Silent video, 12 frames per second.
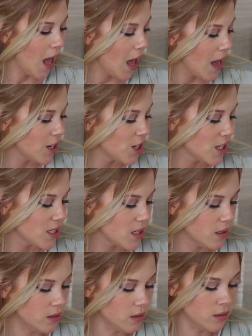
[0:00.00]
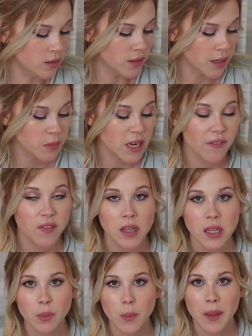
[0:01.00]
I just I'm
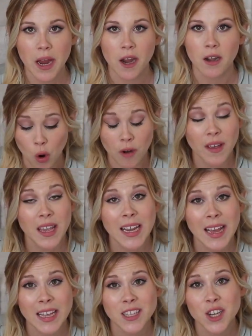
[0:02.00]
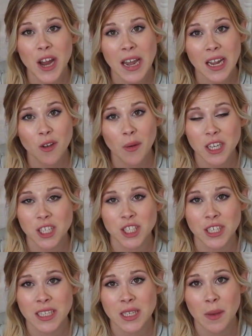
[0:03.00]
definitely prepared. Or if I can answer any
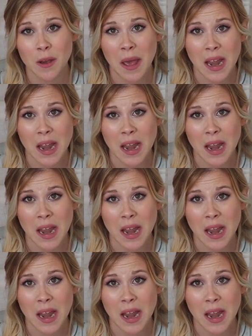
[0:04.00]
questions about